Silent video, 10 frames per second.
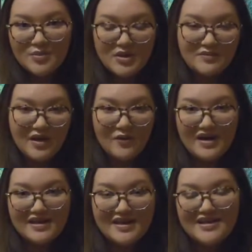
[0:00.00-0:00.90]
put in my
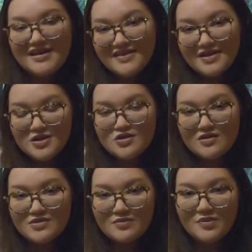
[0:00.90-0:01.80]
wedding kit in the
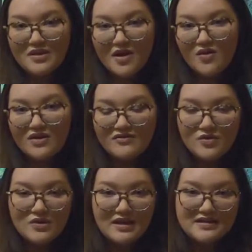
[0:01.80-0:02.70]
description below if
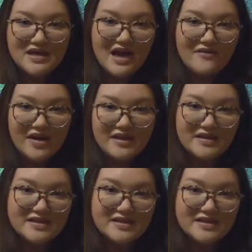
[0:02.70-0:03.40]
you would like to have a